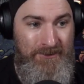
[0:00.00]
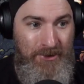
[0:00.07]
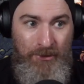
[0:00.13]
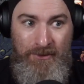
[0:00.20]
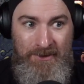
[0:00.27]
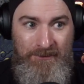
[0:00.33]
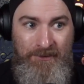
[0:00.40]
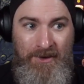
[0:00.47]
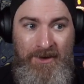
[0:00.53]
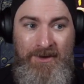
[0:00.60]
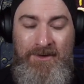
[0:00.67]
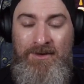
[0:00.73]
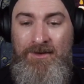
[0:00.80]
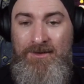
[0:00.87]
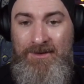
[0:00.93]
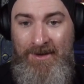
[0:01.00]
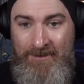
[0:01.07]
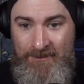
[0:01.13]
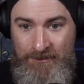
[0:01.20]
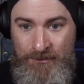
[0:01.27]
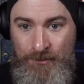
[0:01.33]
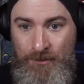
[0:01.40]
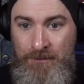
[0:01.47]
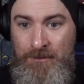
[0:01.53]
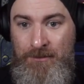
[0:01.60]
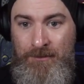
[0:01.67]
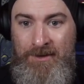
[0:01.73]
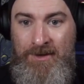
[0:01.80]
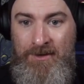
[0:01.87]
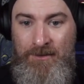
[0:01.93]
Totally fine. It's
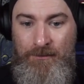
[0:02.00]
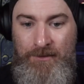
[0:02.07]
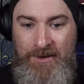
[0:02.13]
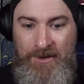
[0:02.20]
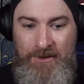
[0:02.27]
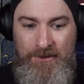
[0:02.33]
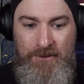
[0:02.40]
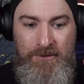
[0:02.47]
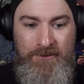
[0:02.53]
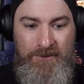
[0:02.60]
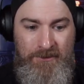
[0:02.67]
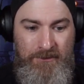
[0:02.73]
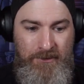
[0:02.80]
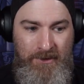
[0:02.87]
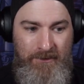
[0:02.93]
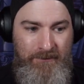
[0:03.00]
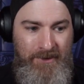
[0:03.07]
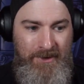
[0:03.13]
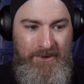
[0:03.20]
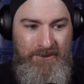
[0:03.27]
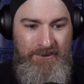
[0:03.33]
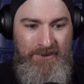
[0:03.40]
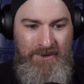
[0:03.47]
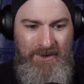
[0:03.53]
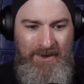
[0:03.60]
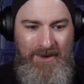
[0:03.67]
doable. We can use it to our advantage.